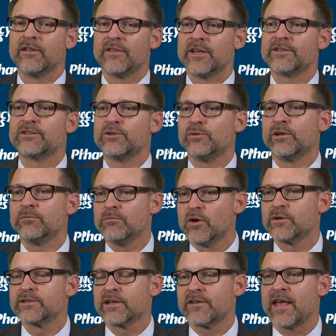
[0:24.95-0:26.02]
that's doing
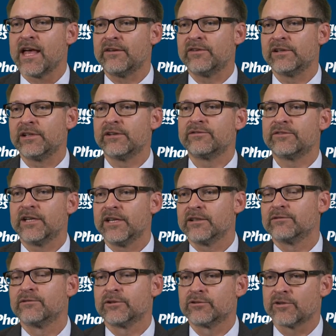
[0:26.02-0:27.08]
most of the heavy lifting
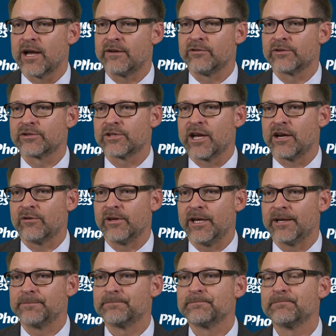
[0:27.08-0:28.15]
for traveler's diarrhea.